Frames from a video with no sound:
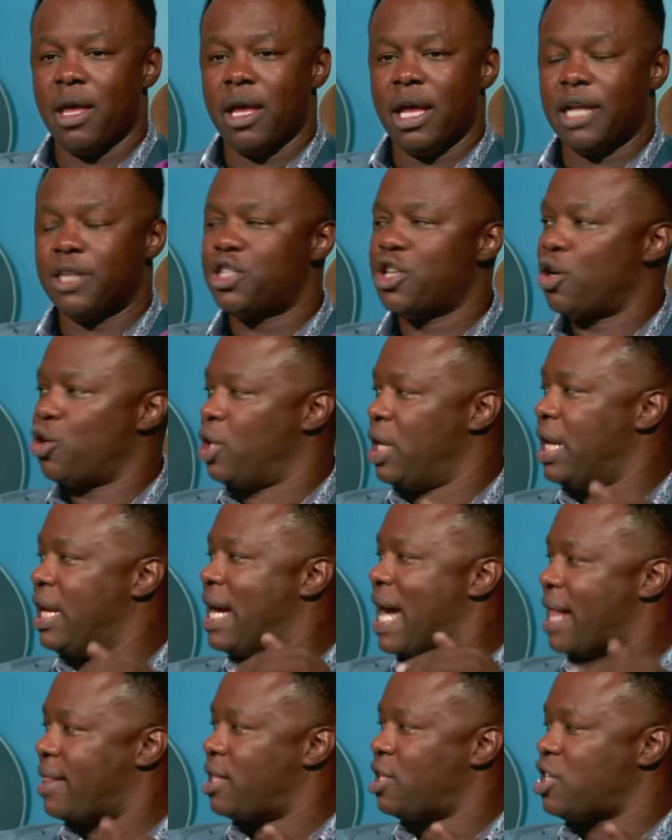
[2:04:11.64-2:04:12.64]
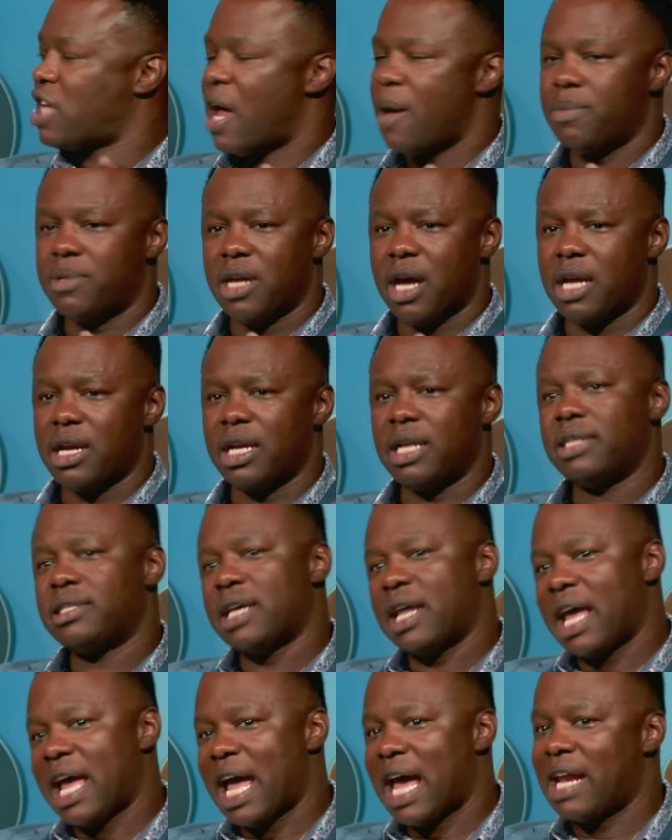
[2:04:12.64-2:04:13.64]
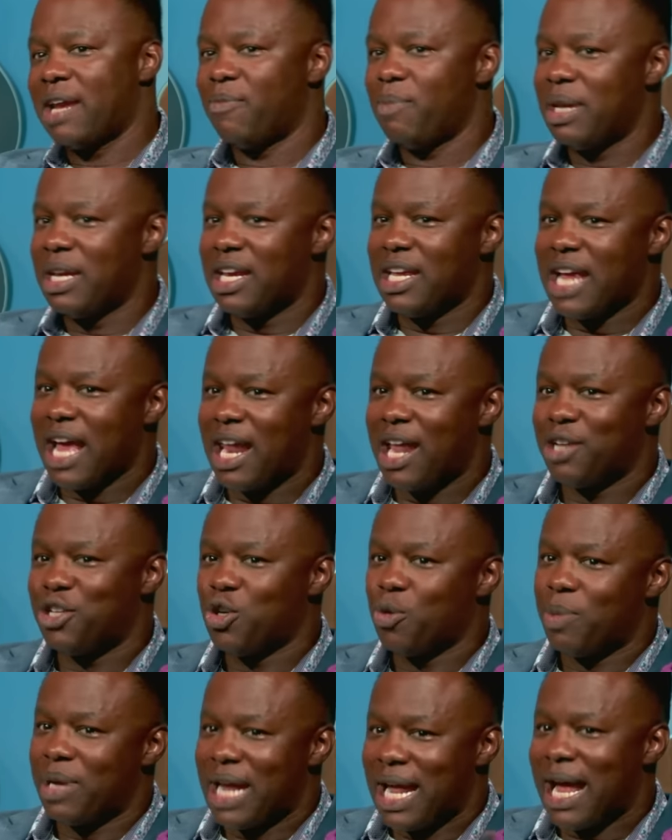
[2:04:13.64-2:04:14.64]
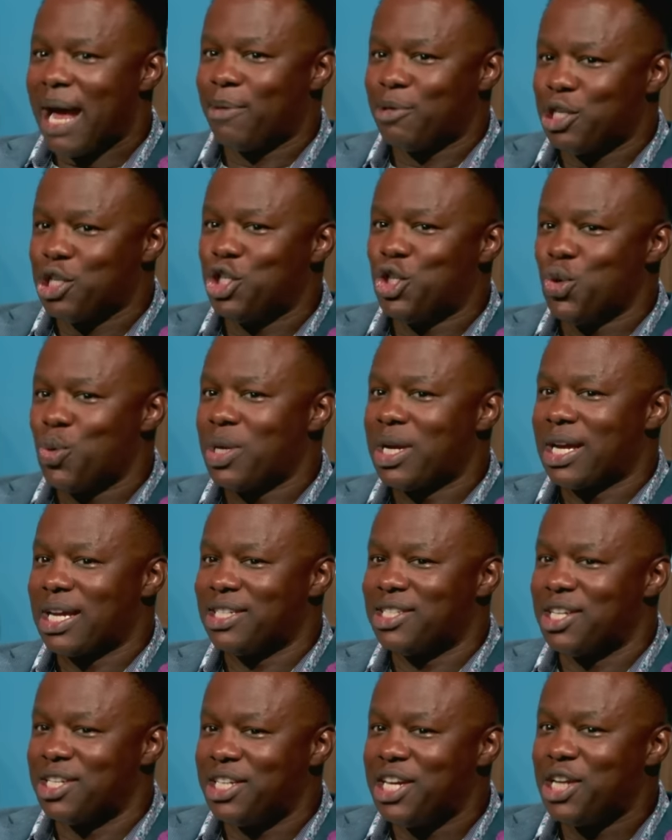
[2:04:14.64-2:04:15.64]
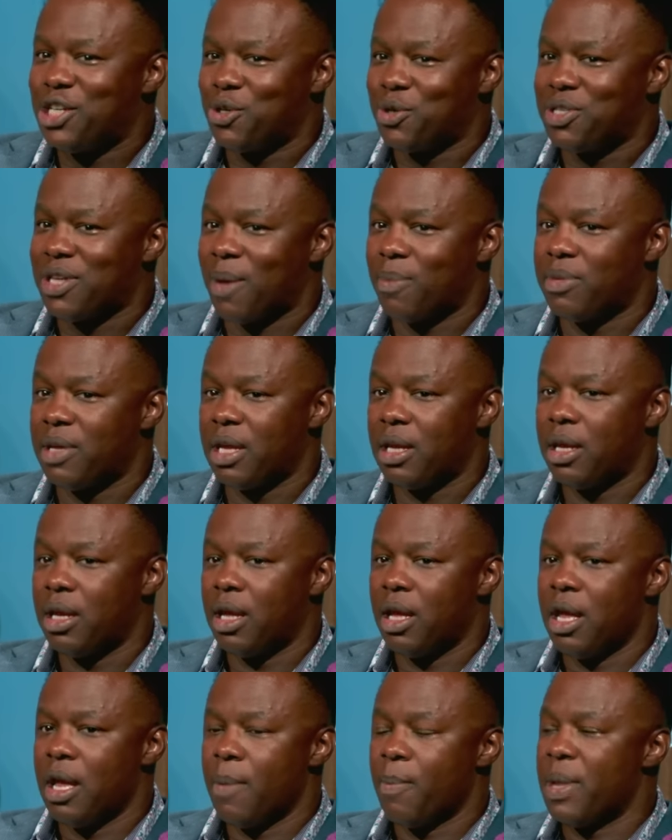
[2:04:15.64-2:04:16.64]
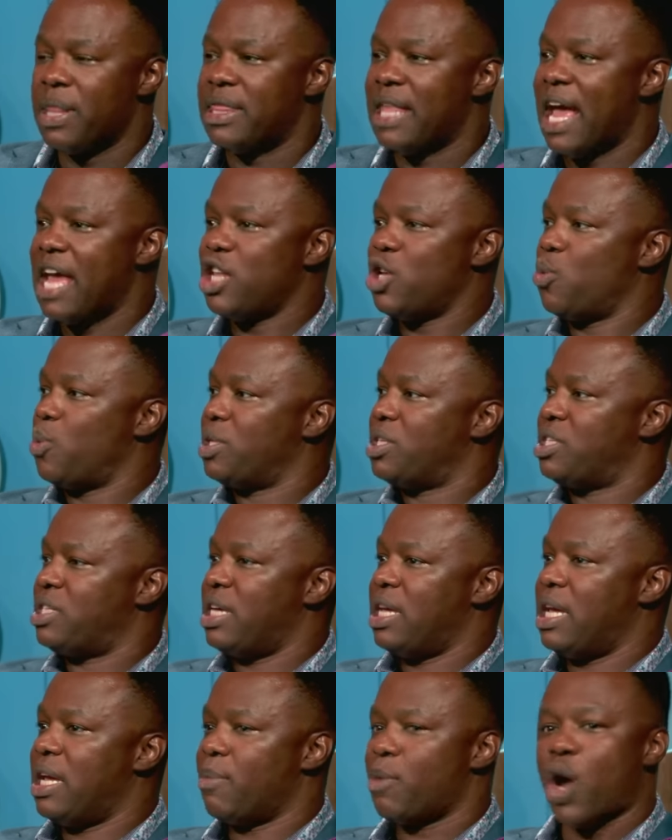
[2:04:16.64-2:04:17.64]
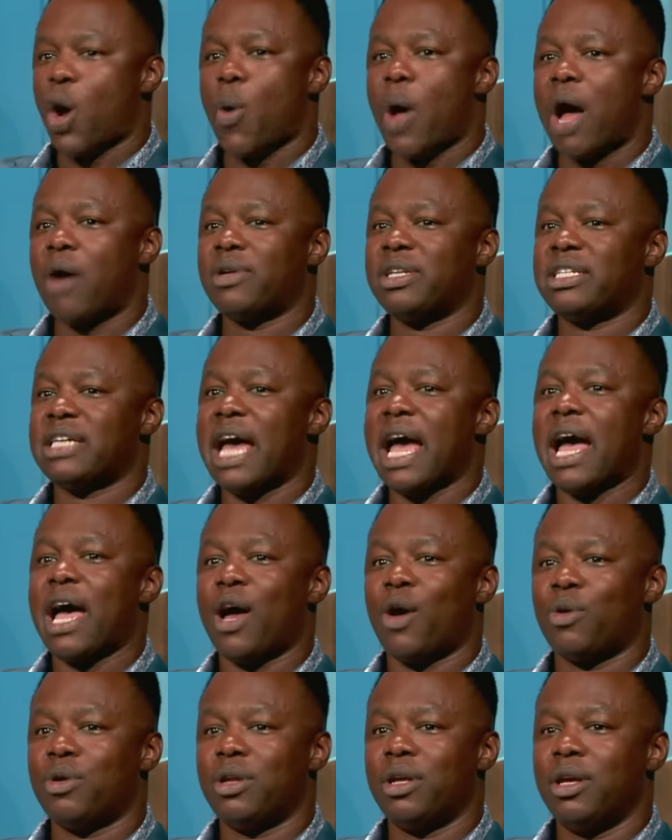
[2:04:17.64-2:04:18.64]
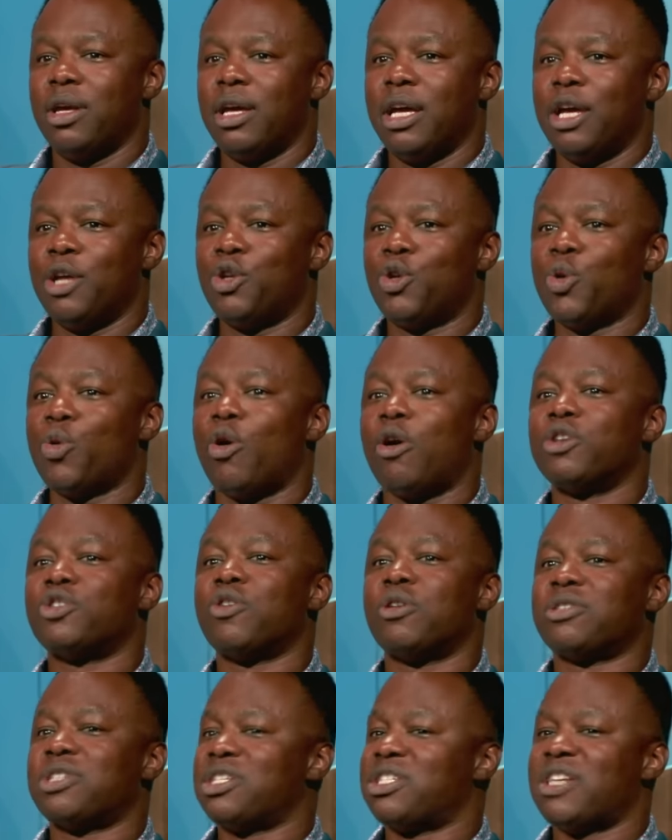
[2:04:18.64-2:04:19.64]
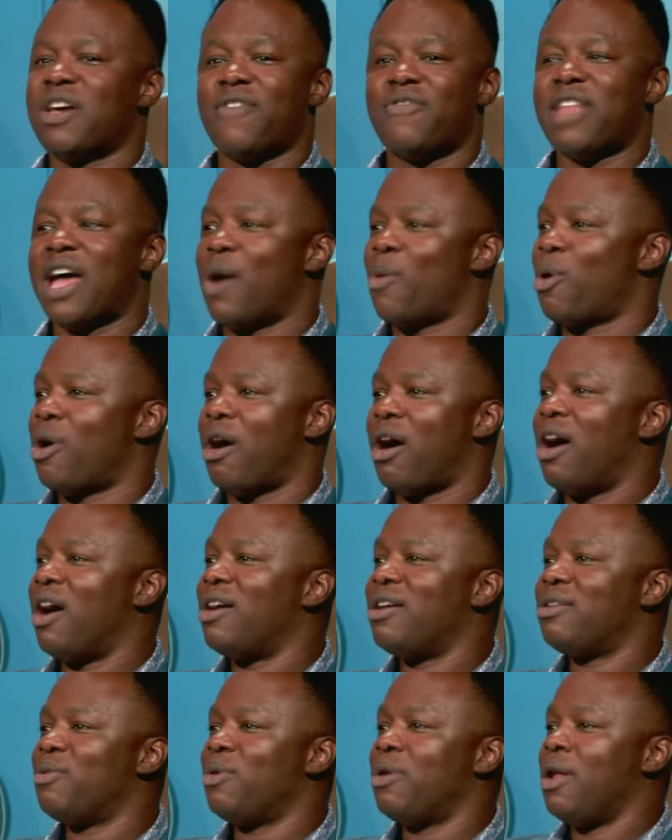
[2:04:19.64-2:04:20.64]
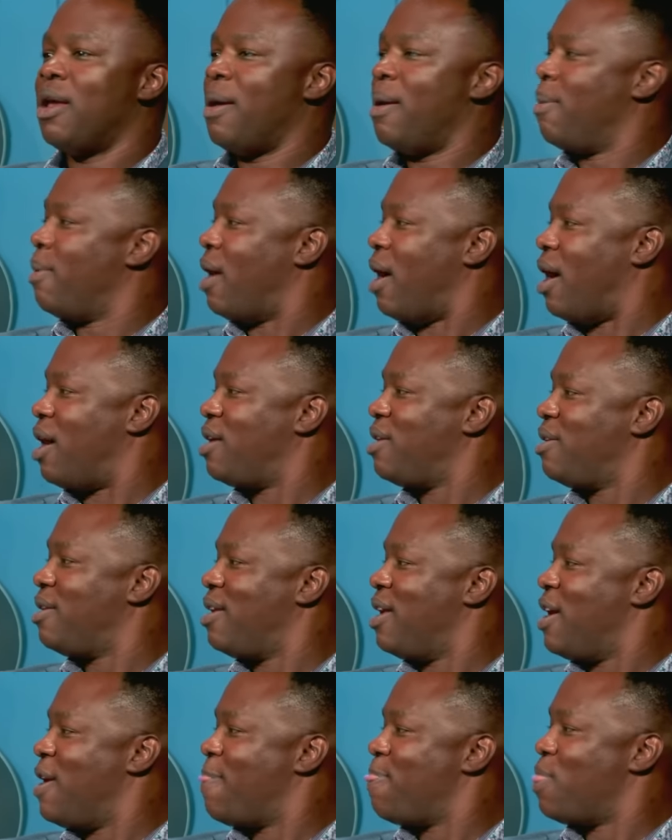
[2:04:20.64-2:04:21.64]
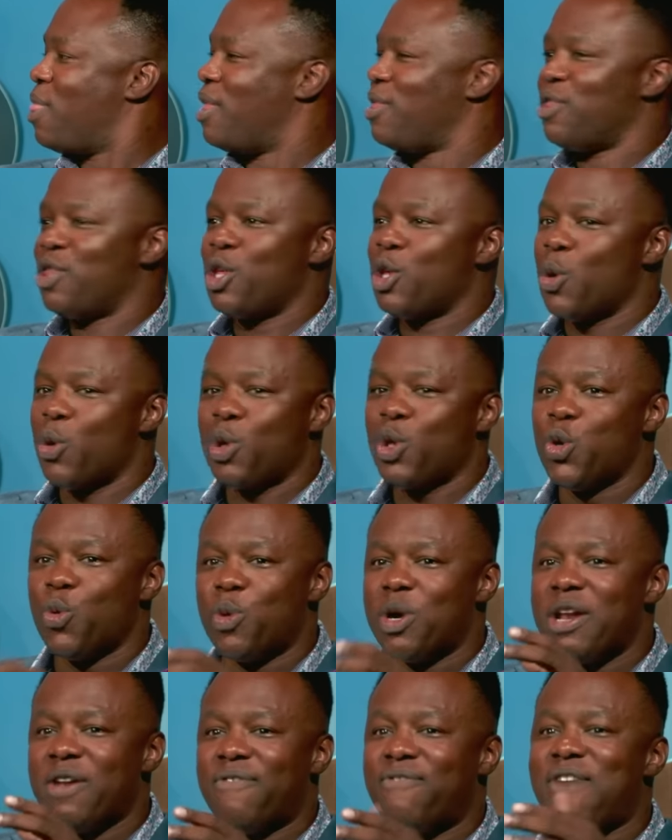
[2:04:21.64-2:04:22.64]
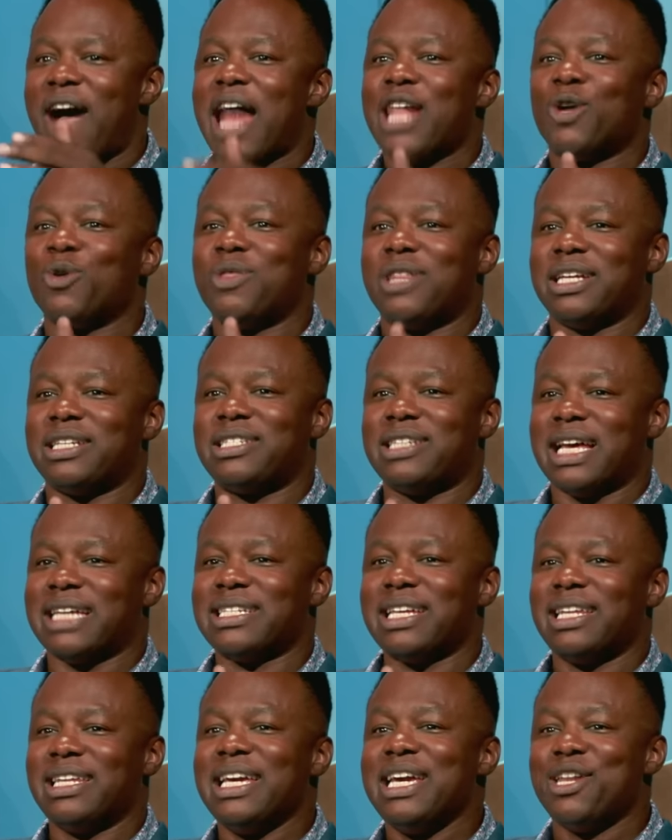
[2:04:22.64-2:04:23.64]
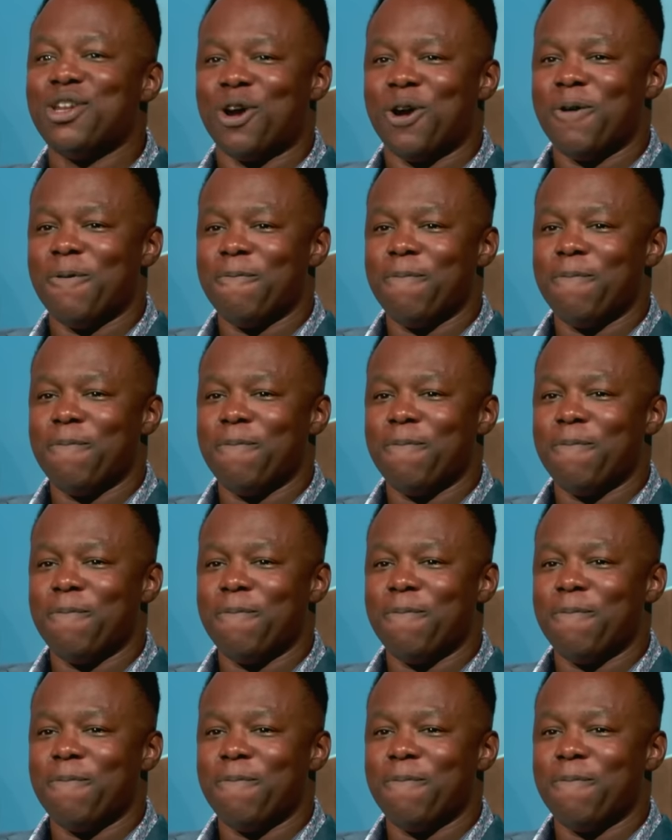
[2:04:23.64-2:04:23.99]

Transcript: And so he got the job done and he said, hey, I didn't mean to yell at you, but I was just doing it to teach you something. But then you would see him go out in town and do all sorts of stuff that were you wouldn't follow this as a leader.